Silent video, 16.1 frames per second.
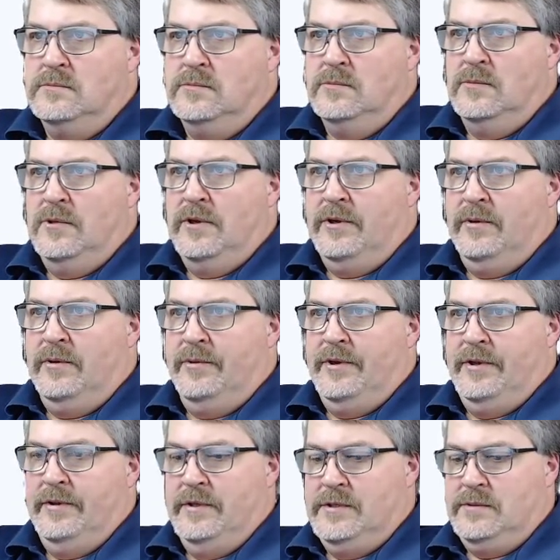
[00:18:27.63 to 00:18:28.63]
I don't need
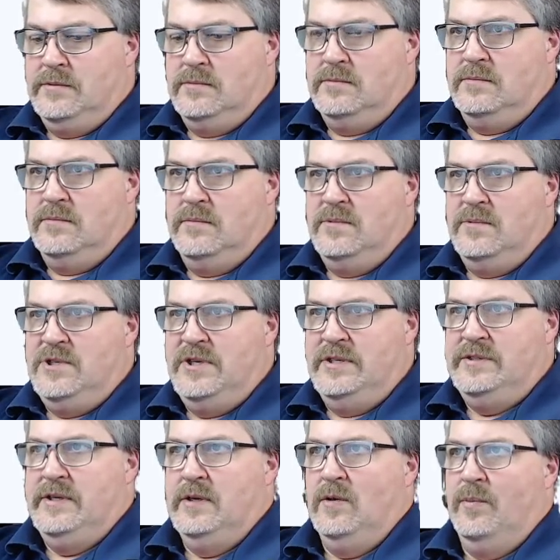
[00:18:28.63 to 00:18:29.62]
this
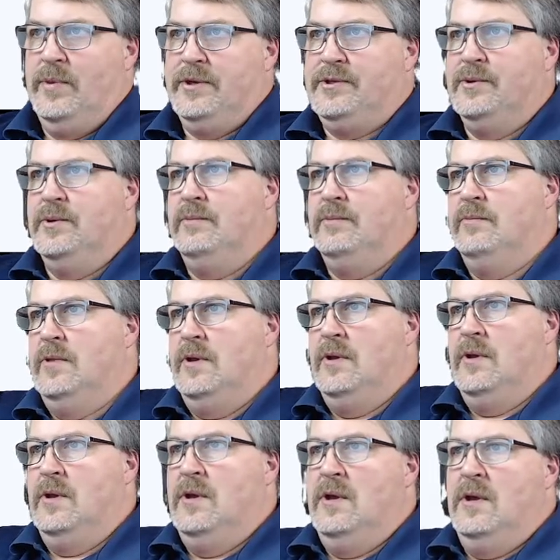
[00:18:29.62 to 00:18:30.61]
cheesy little picture.
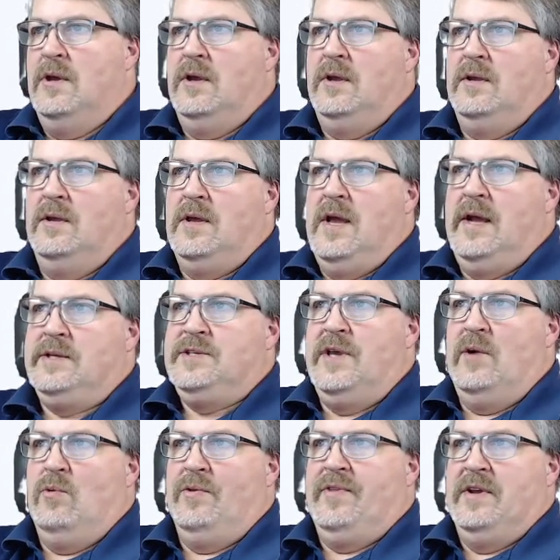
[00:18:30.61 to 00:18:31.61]
Actually, I
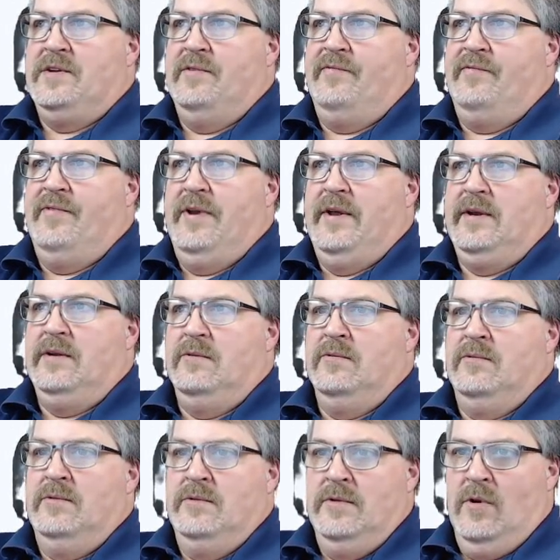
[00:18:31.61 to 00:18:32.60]
want that to fit
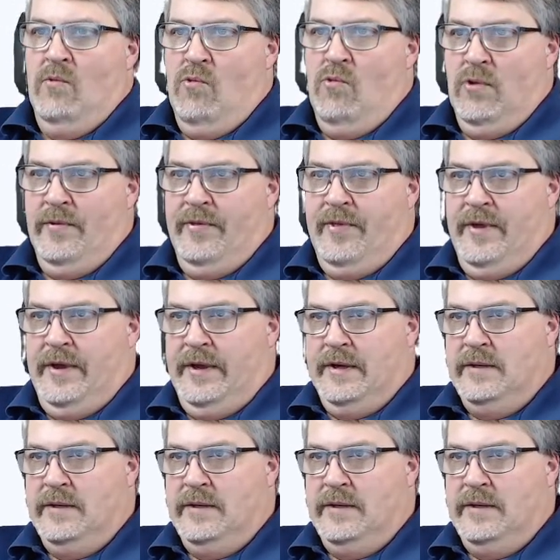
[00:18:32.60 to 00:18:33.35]
on one thing.